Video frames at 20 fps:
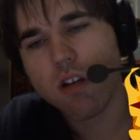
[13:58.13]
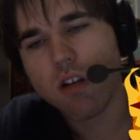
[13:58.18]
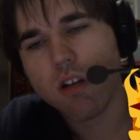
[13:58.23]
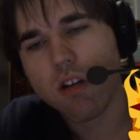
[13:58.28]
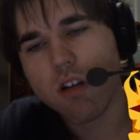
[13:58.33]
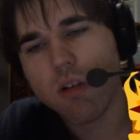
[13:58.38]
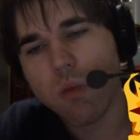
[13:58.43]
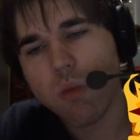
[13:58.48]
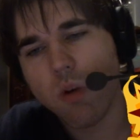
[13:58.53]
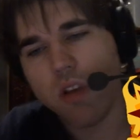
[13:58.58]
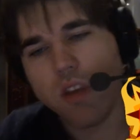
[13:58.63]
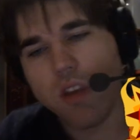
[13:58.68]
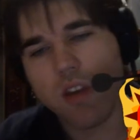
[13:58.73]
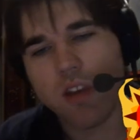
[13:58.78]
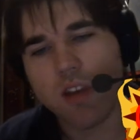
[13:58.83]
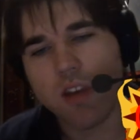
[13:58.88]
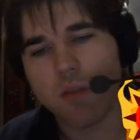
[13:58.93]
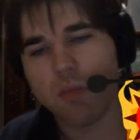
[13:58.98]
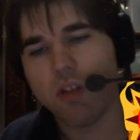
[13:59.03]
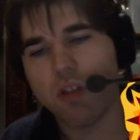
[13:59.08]
Well, you
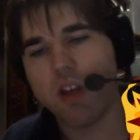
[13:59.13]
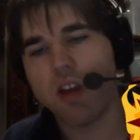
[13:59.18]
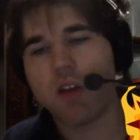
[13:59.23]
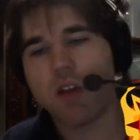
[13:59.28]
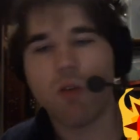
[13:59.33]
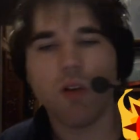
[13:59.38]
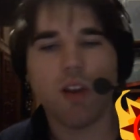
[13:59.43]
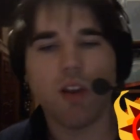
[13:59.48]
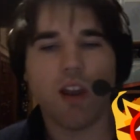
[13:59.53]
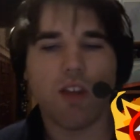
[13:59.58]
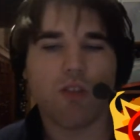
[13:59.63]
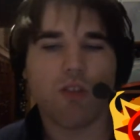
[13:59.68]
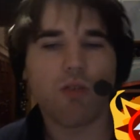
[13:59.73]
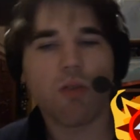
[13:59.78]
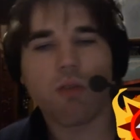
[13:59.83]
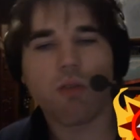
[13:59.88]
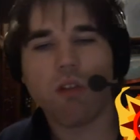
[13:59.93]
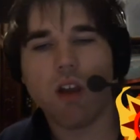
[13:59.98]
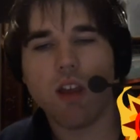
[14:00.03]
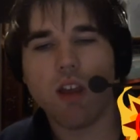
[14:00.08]
can play queen
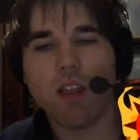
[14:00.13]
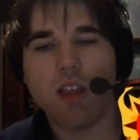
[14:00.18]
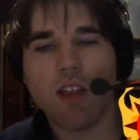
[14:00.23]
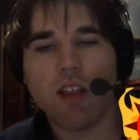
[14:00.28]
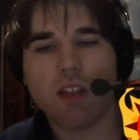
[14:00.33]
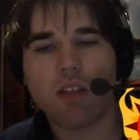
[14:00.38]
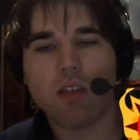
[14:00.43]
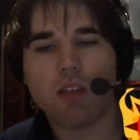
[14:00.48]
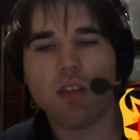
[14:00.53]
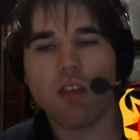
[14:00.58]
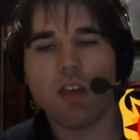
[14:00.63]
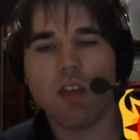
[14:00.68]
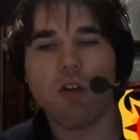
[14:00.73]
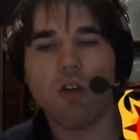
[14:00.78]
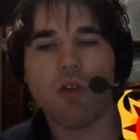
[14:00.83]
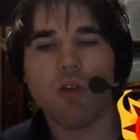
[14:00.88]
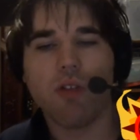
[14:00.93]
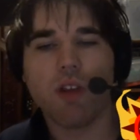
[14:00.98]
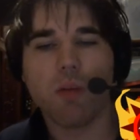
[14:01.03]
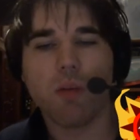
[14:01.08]
h3, that's the
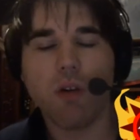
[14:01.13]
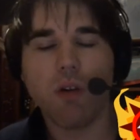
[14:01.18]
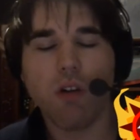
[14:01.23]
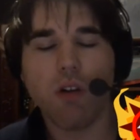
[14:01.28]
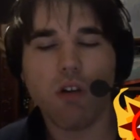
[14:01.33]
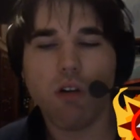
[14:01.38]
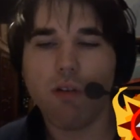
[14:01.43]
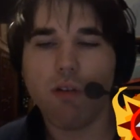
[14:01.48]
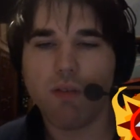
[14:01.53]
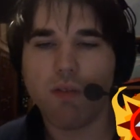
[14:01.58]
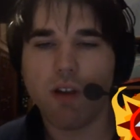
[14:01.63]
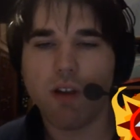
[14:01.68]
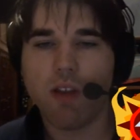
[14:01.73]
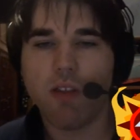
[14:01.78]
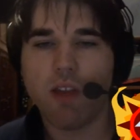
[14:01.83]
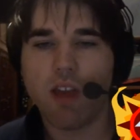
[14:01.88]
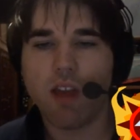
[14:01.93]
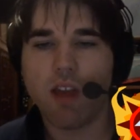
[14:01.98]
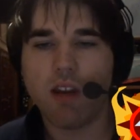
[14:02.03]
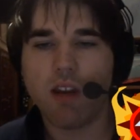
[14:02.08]
only move,
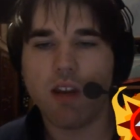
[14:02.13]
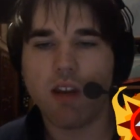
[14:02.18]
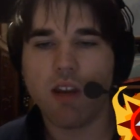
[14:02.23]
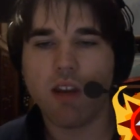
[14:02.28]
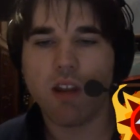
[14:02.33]
and then,